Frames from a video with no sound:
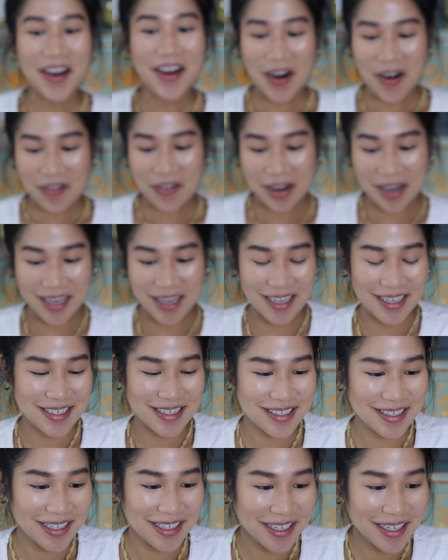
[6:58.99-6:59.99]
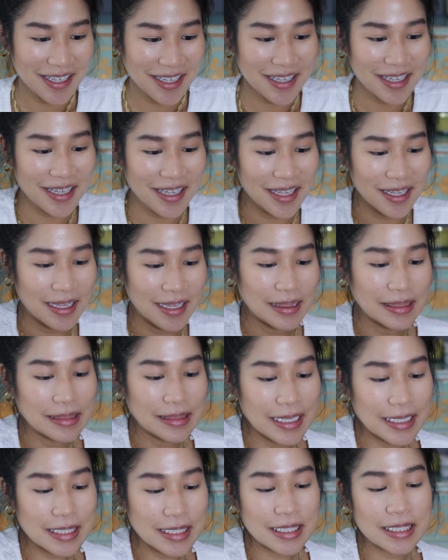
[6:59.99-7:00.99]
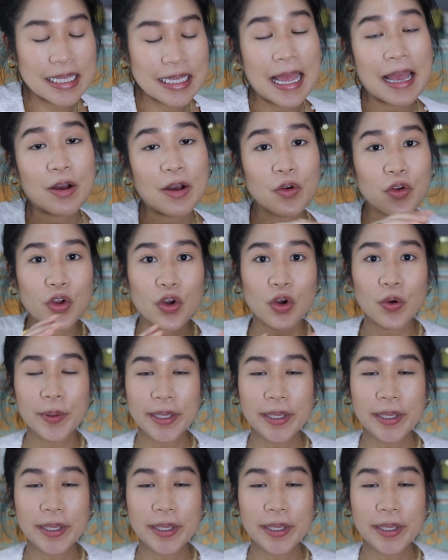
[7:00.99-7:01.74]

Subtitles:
All right, let's now go